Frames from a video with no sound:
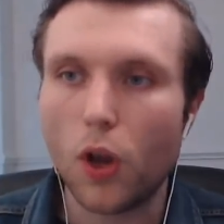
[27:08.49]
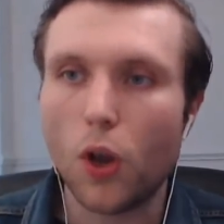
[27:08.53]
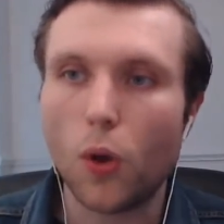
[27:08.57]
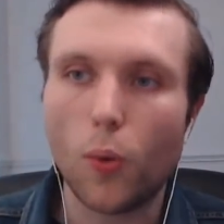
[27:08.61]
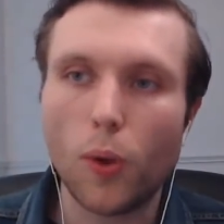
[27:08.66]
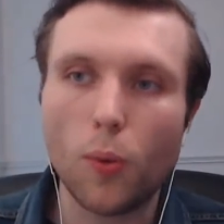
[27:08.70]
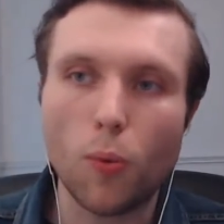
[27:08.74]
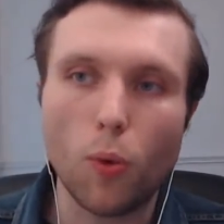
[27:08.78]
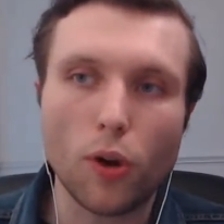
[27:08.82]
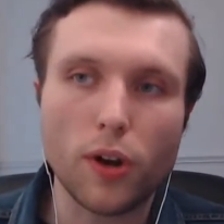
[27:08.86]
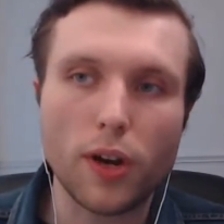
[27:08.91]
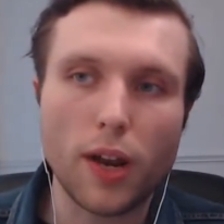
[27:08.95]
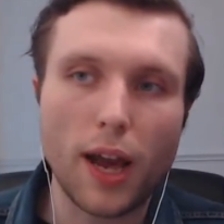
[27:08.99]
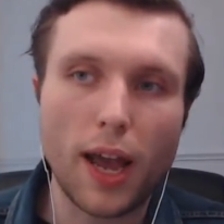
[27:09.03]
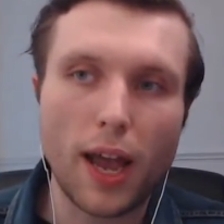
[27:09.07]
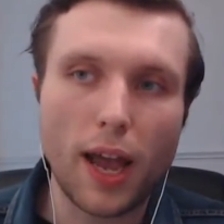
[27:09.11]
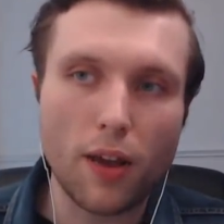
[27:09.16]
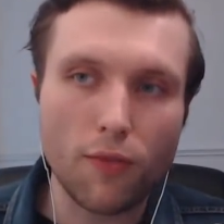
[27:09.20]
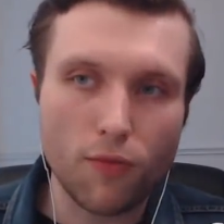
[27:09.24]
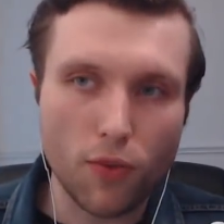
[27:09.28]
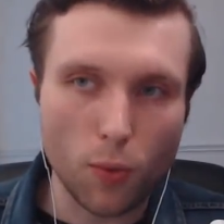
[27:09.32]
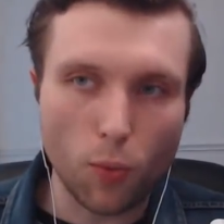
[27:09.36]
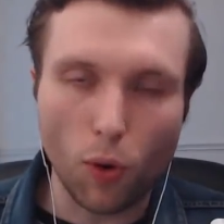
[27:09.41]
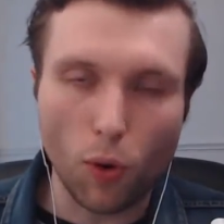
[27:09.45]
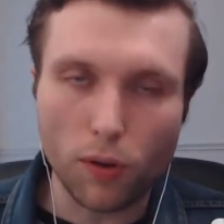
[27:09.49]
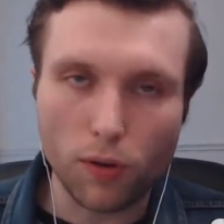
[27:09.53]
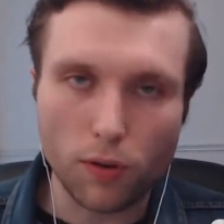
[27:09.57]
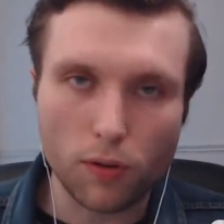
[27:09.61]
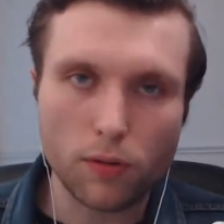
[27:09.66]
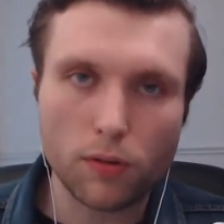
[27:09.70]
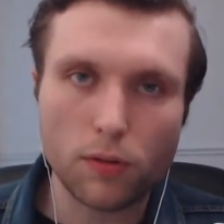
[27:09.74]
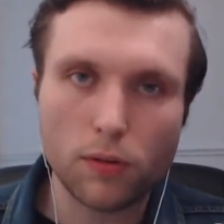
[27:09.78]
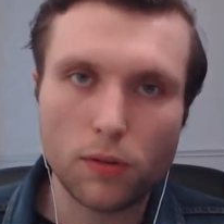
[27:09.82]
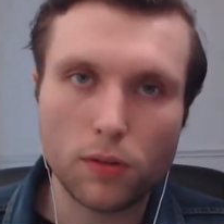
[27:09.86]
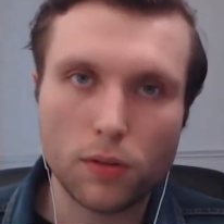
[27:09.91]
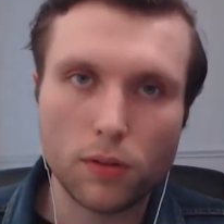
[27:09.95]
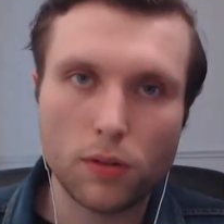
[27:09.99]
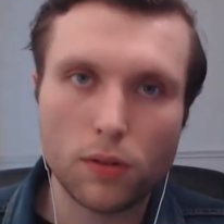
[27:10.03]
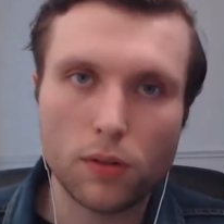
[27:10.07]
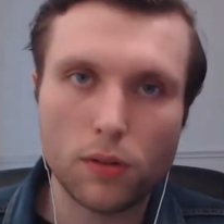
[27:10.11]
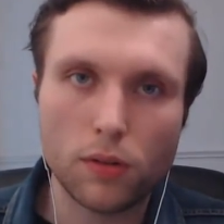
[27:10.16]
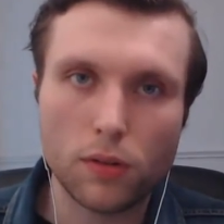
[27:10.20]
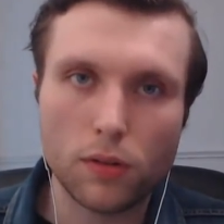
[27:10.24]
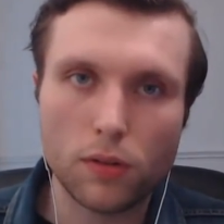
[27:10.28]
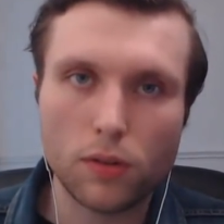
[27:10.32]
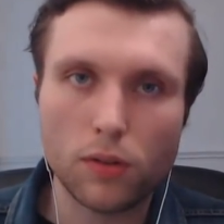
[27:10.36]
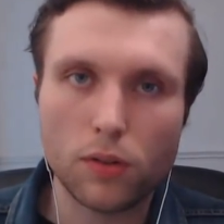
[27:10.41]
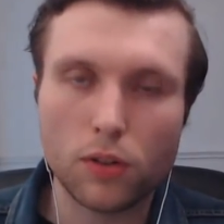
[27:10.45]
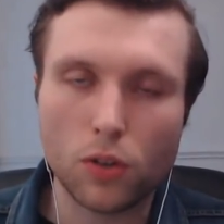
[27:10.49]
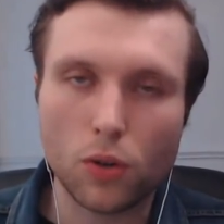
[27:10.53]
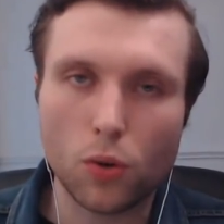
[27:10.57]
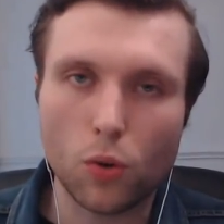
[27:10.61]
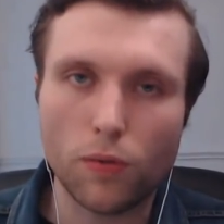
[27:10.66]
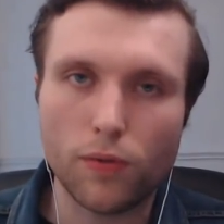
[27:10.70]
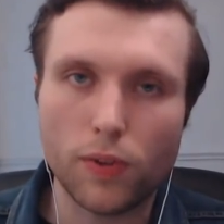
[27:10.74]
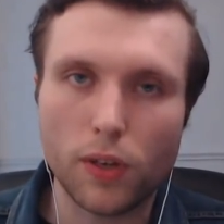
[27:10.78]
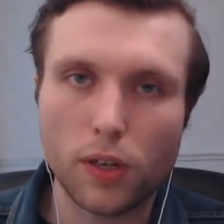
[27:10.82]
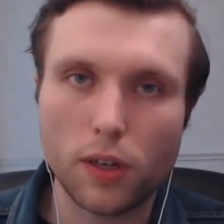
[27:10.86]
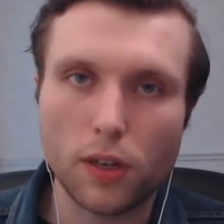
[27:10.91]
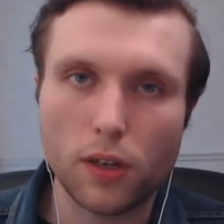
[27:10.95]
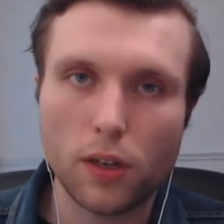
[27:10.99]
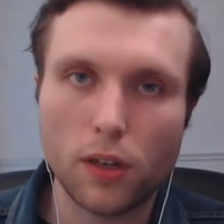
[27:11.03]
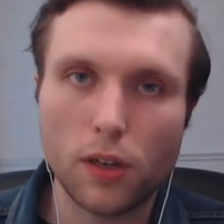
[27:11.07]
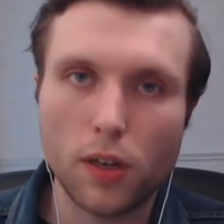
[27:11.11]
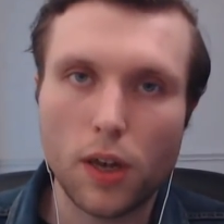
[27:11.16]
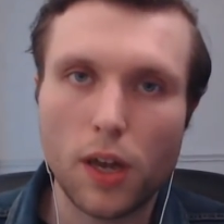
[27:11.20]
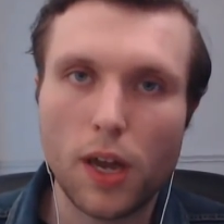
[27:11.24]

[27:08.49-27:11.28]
We want everyone to go vegan.